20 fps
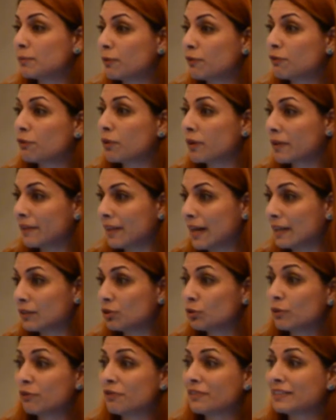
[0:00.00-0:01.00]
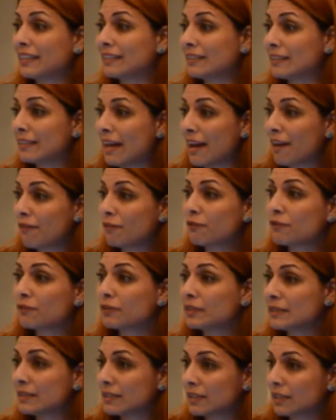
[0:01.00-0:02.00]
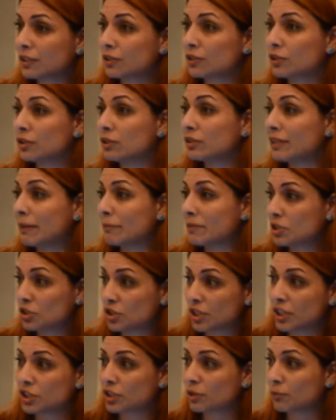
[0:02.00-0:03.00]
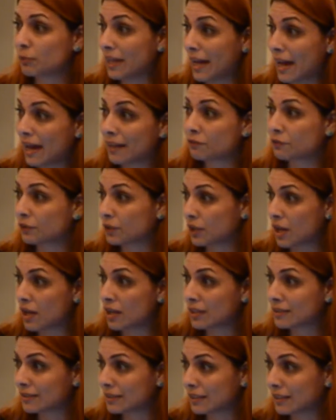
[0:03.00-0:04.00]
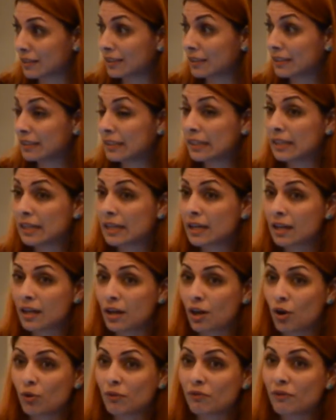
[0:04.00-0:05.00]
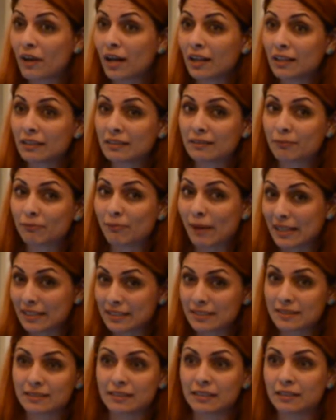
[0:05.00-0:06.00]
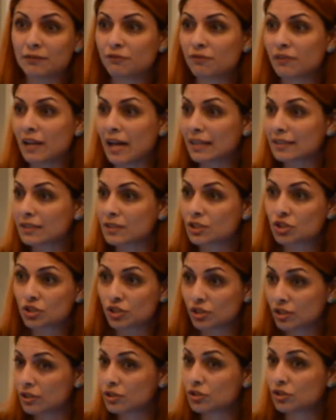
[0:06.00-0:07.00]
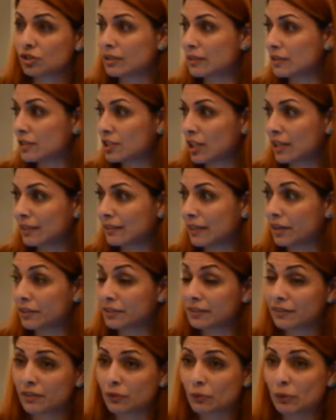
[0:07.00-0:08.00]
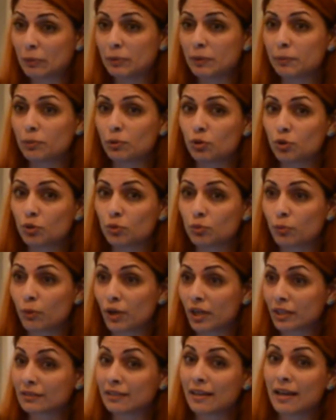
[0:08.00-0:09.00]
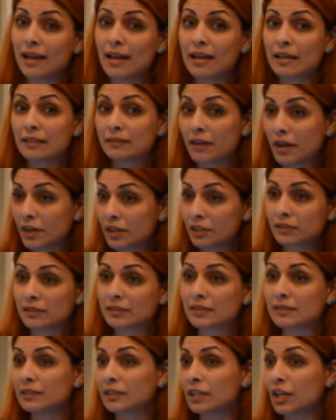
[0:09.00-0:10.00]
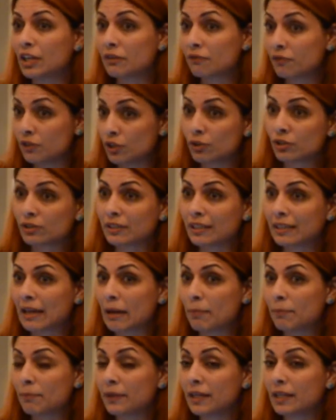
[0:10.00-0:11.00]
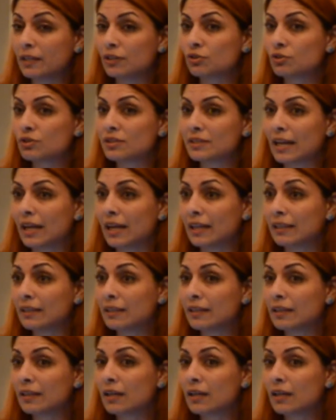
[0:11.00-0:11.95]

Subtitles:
before that, who have attended every single demonstration we had for Gaza, who've held Palestinian flags and stood in solidarity. There were people who worked tirelessly on the Veolia campaign who said,